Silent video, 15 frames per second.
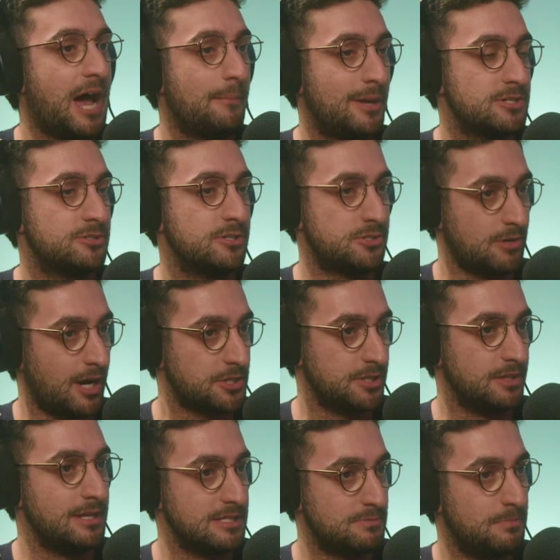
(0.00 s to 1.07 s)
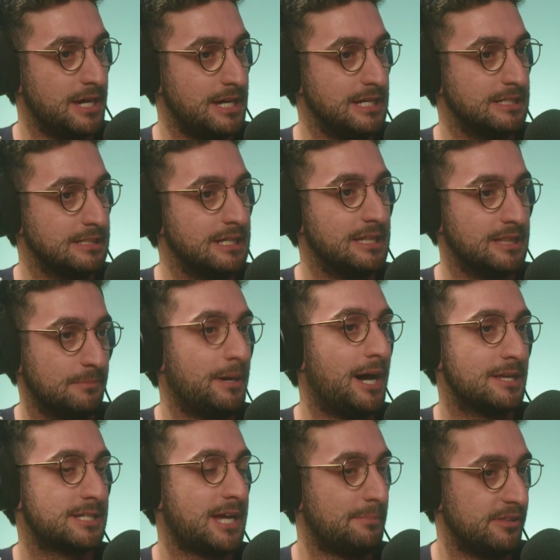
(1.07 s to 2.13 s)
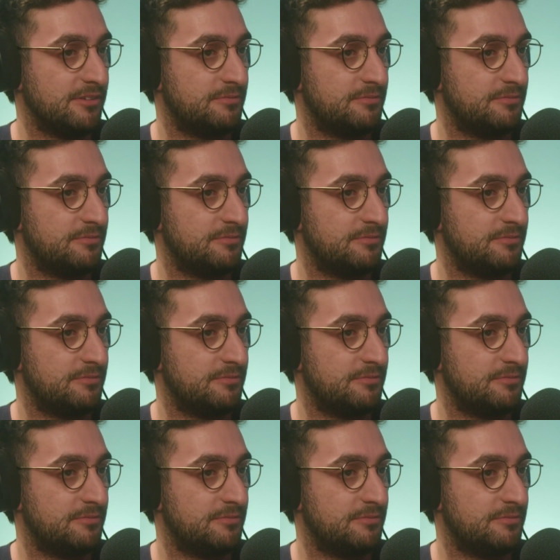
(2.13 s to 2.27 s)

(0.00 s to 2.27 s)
much destruction there's been in the past couple of